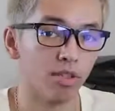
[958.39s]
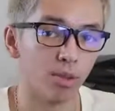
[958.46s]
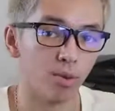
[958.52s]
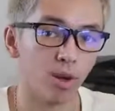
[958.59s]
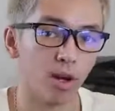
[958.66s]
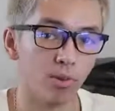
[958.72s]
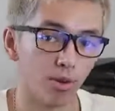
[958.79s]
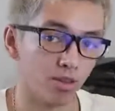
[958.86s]
really
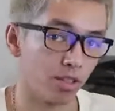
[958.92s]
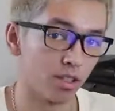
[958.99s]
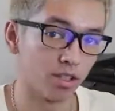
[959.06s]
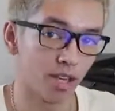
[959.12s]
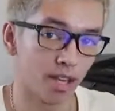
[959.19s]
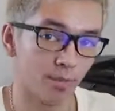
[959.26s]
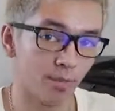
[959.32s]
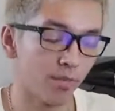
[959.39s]
well most of the
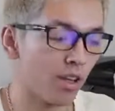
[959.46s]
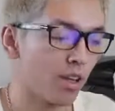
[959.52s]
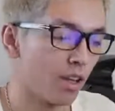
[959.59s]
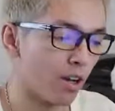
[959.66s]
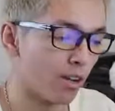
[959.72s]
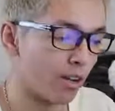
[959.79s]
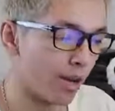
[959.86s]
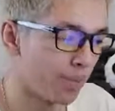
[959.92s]
time,
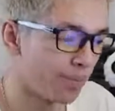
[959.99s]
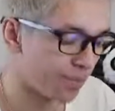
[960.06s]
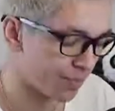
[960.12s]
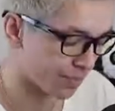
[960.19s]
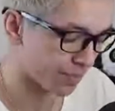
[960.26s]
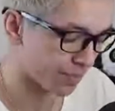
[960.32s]
okay?